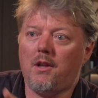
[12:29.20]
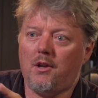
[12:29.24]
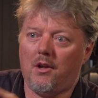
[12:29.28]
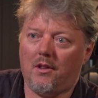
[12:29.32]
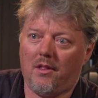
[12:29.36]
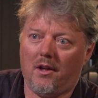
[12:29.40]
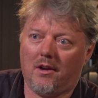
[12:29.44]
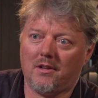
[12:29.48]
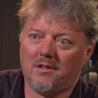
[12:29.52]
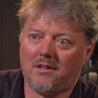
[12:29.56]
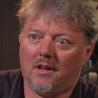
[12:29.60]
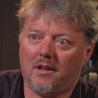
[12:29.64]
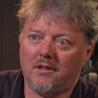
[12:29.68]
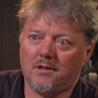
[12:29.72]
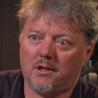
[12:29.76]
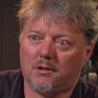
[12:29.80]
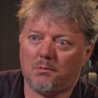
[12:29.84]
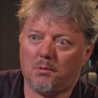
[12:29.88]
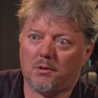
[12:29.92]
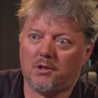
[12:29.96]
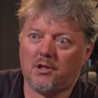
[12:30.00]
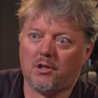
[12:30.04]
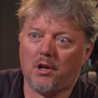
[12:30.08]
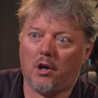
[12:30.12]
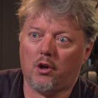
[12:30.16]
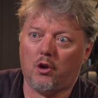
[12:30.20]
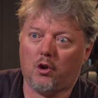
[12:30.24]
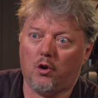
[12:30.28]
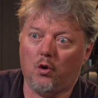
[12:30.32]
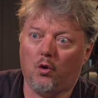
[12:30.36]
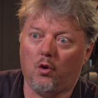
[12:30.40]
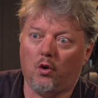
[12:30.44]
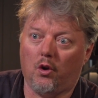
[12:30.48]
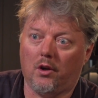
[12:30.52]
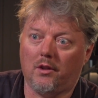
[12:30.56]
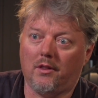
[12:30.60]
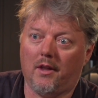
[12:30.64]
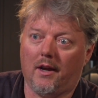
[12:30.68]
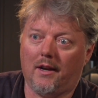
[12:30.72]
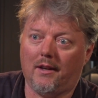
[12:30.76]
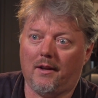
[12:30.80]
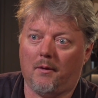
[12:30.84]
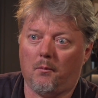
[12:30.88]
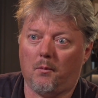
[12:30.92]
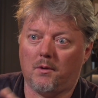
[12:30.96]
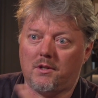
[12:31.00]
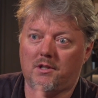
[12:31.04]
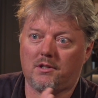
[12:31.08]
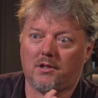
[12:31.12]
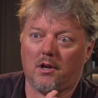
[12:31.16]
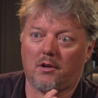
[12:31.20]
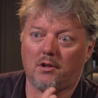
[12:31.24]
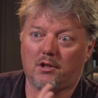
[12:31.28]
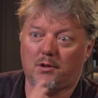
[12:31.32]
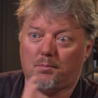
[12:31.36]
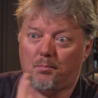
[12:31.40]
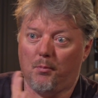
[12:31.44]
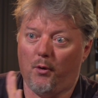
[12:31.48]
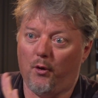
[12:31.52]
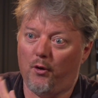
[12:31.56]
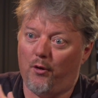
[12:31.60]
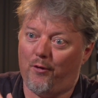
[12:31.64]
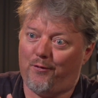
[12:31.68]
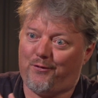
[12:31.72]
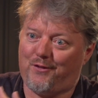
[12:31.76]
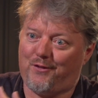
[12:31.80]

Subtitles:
you, those lenses were so good that it was so smooth.